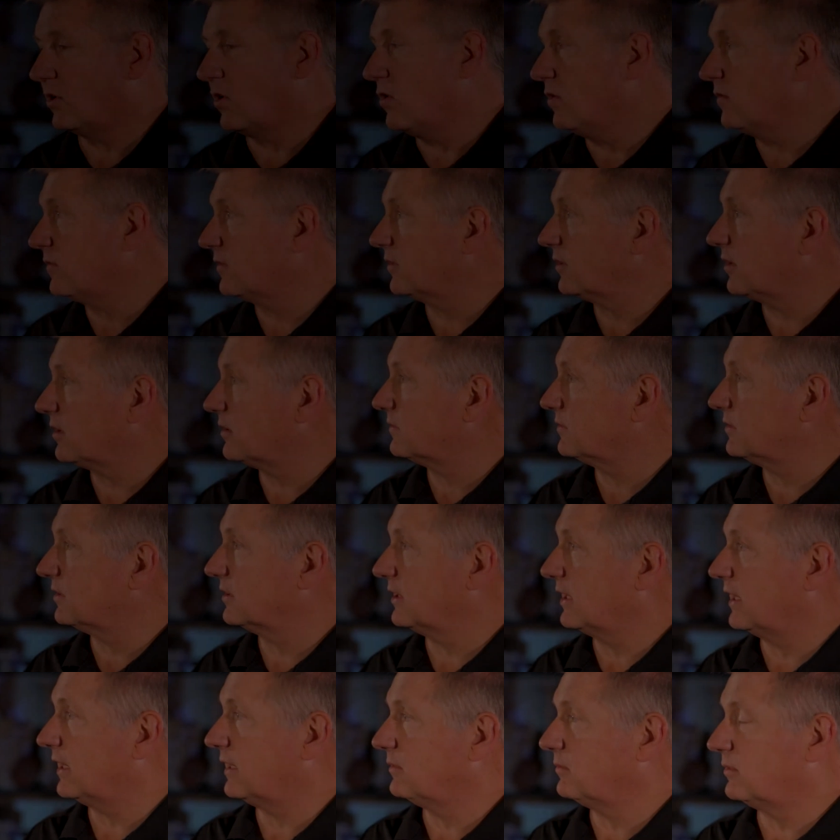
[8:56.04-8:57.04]
over and over
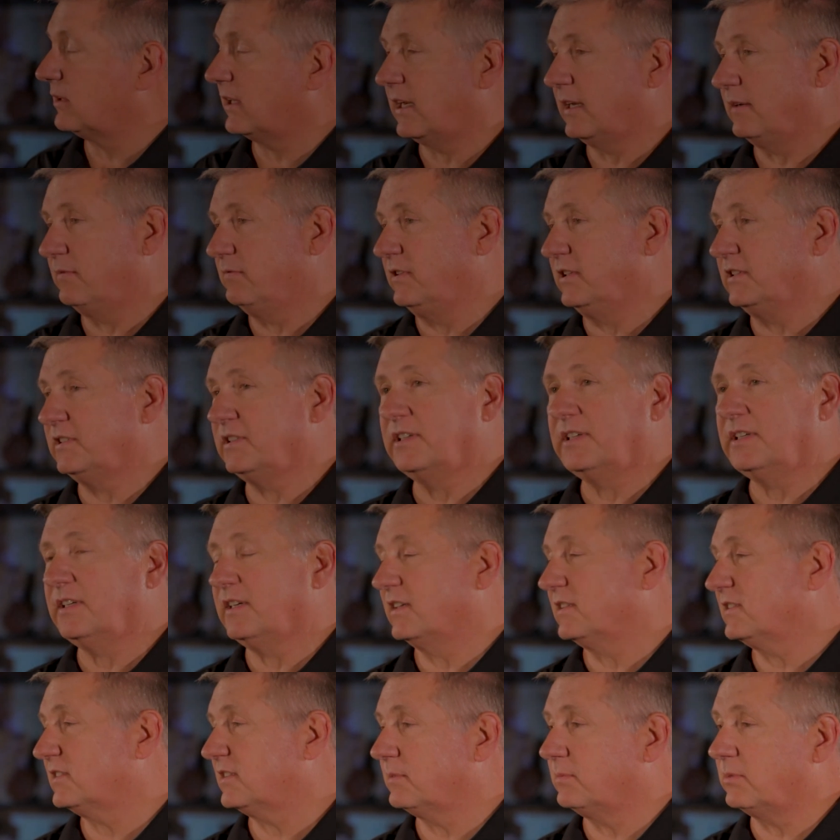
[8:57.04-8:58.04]
again, when I visit a
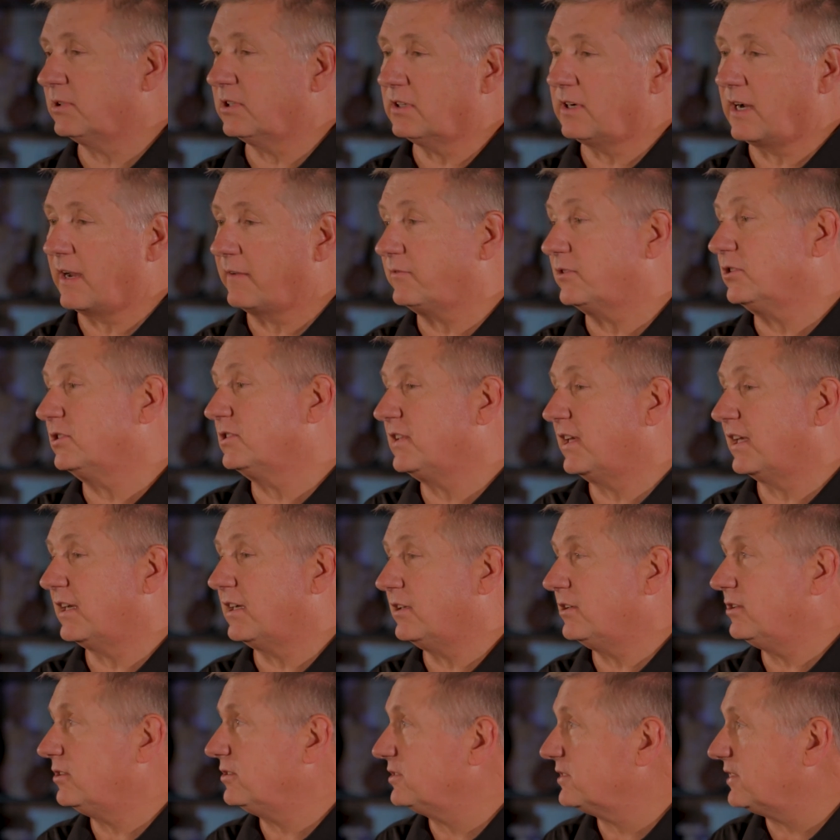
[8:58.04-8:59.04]
customer after he's had a
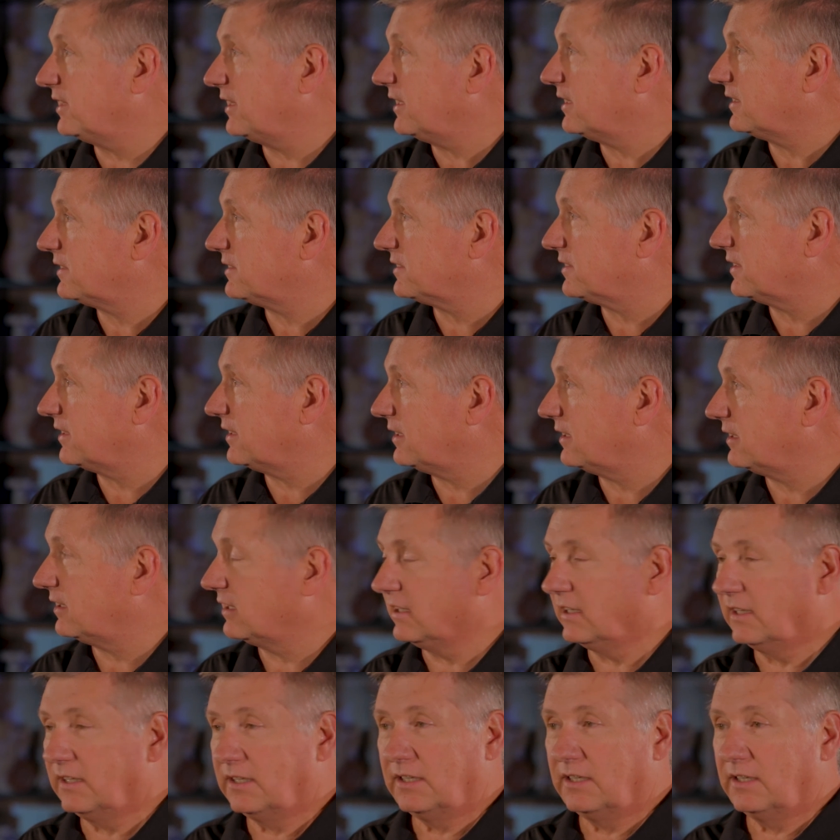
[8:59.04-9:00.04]
new CNC,
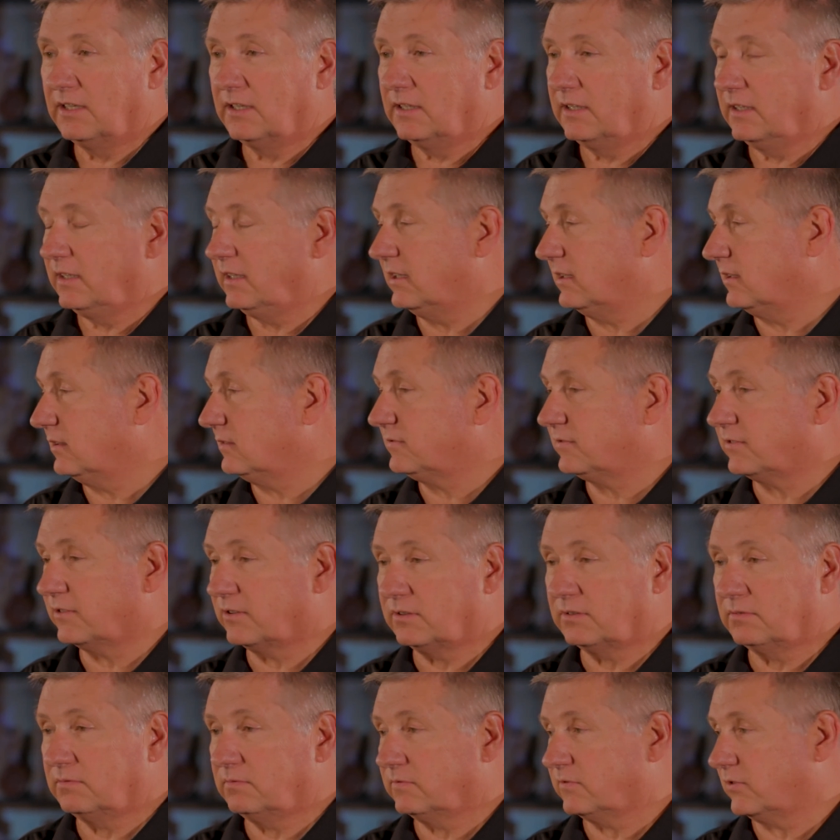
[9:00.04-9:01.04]

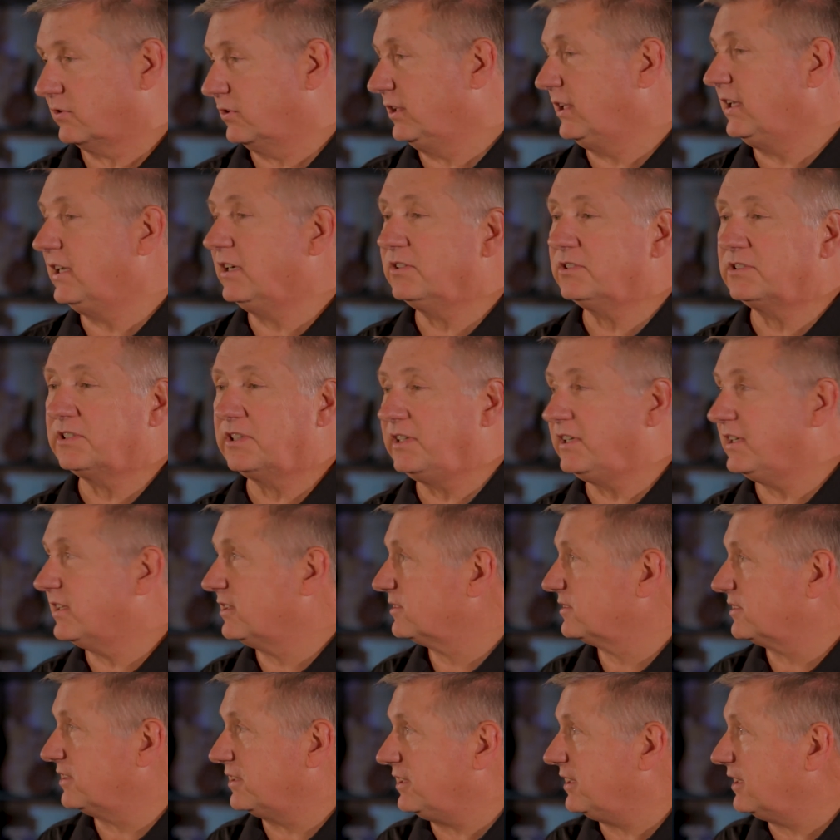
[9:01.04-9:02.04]
for years and
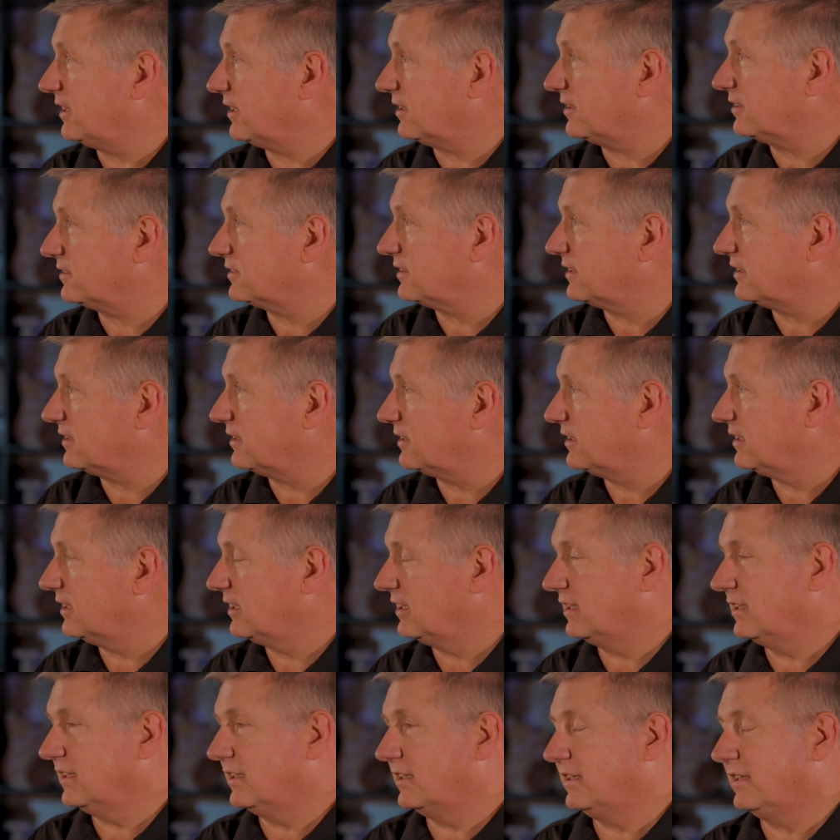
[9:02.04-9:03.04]
years and years,
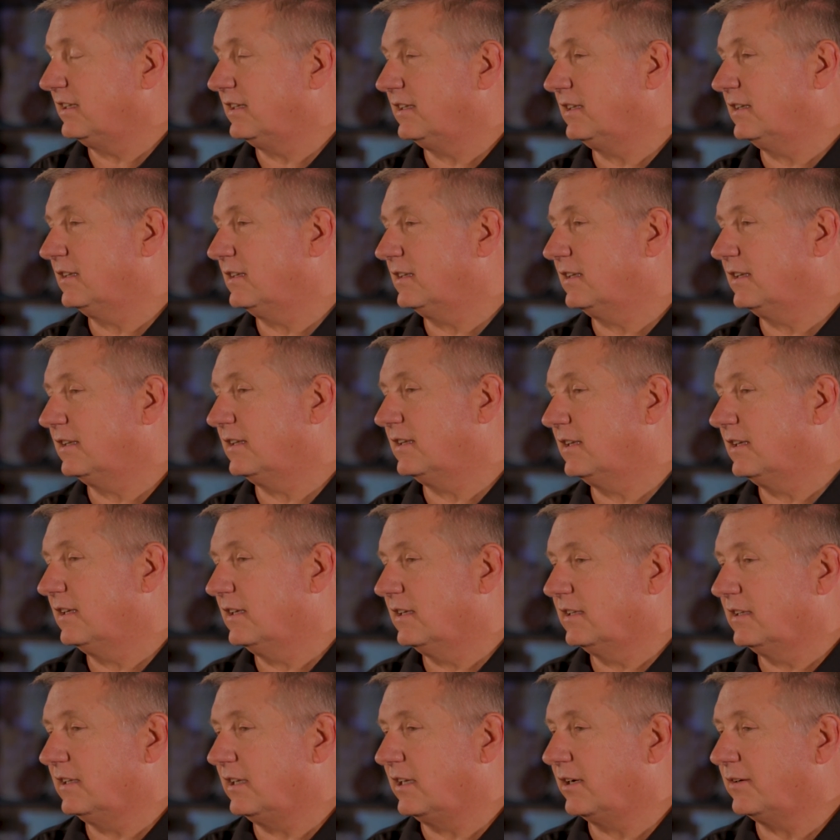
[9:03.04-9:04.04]
and,
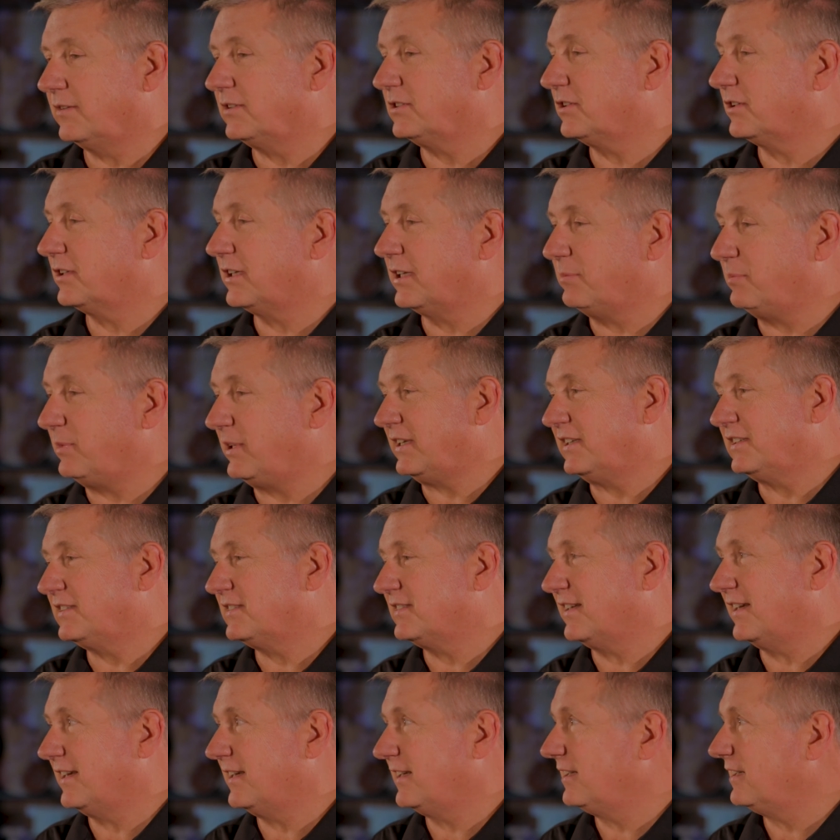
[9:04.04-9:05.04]
they always look at and
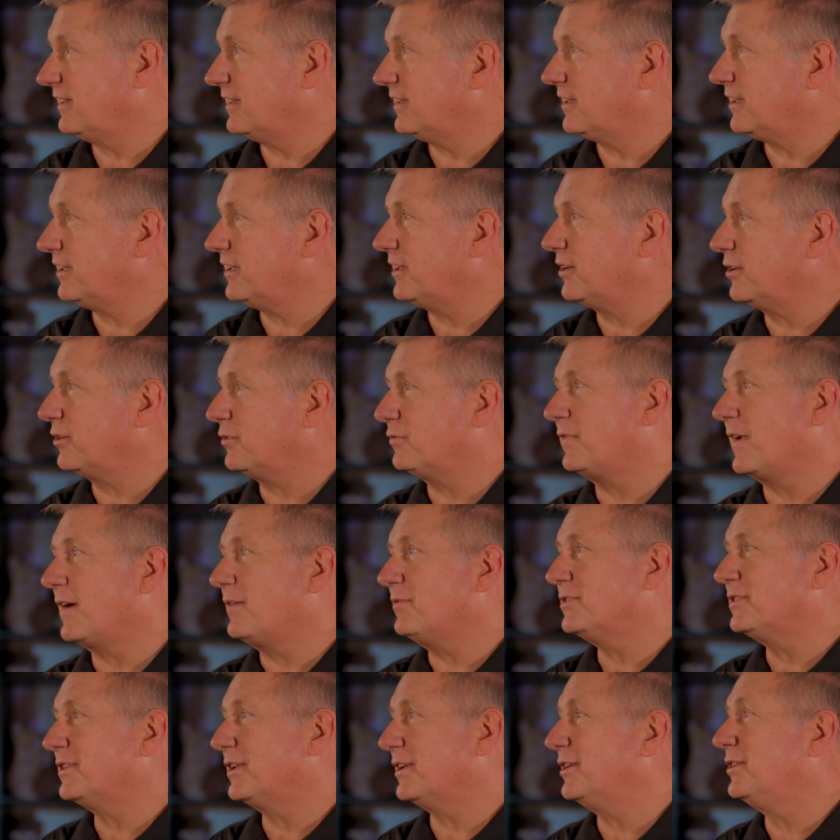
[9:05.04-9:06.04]
say, if I
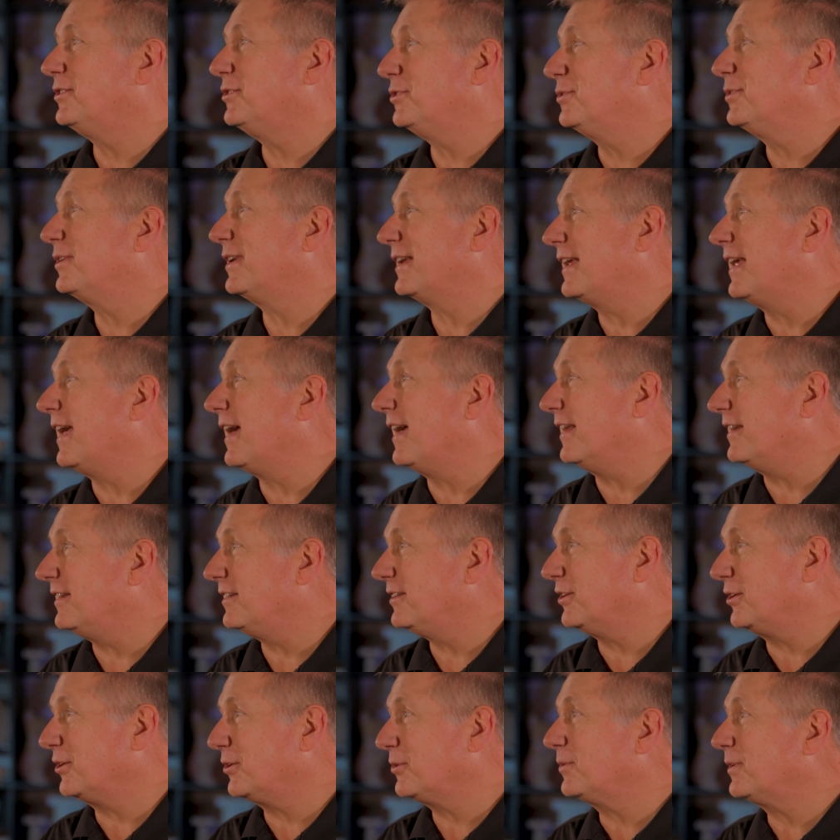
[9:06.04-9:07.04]
was going to do it again,
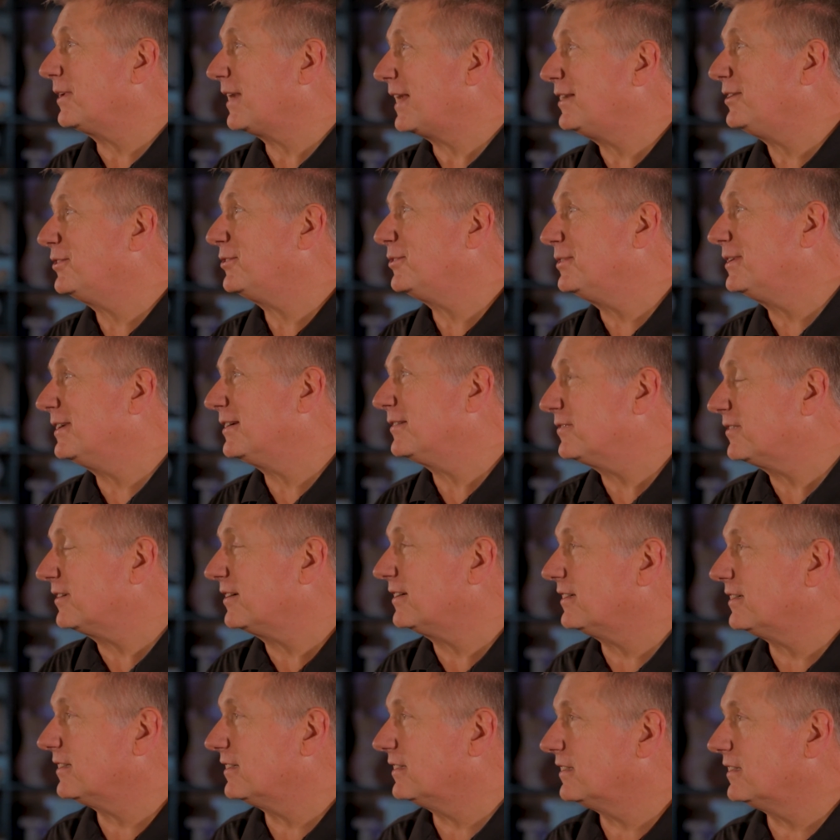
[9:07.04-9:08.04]
you know what I'd do
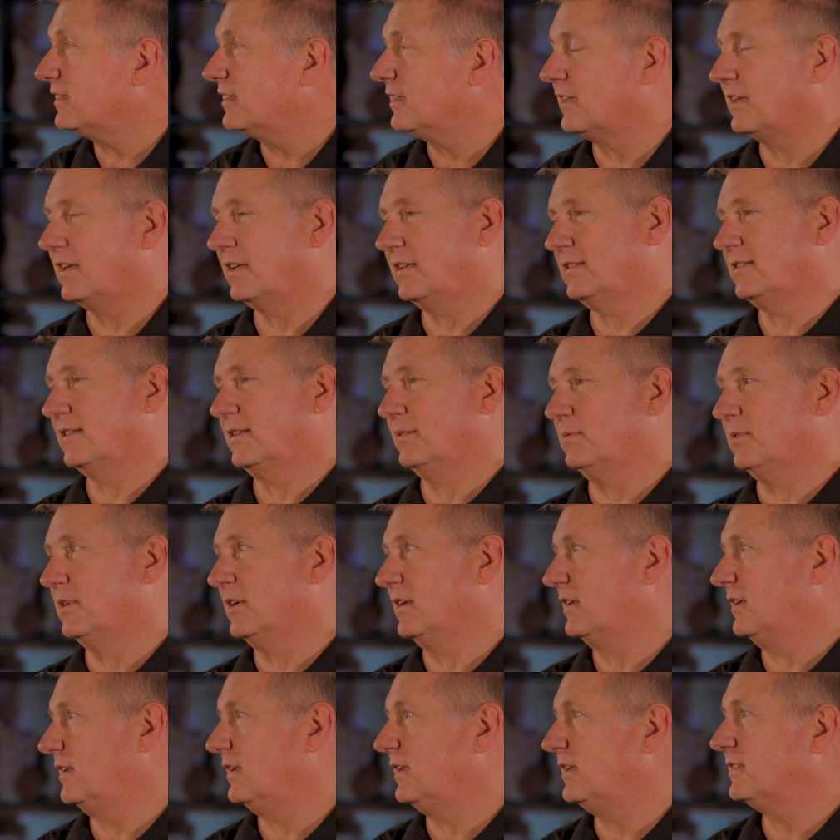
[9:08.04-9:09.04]
different? And I say,
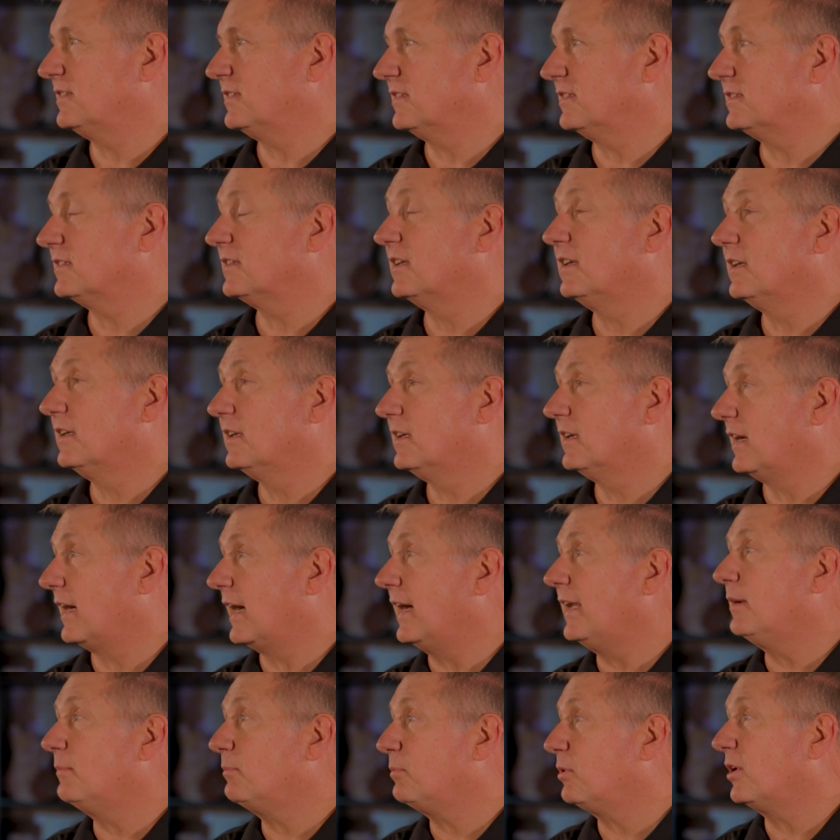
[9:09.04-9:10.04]
what? And he says,
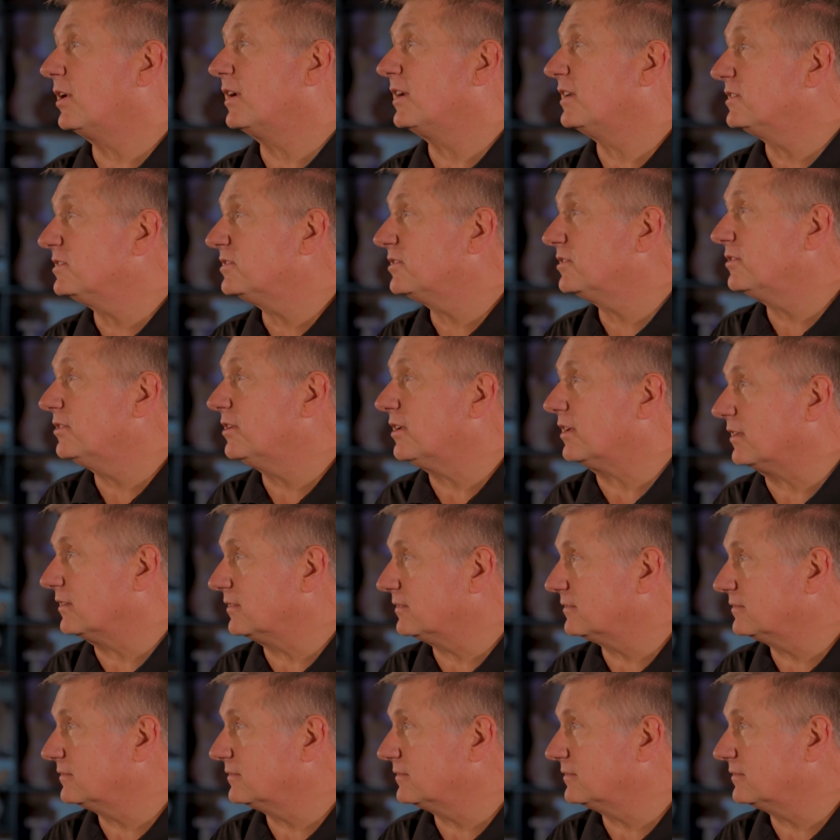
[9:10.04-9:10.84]
I'd have bought it sooner.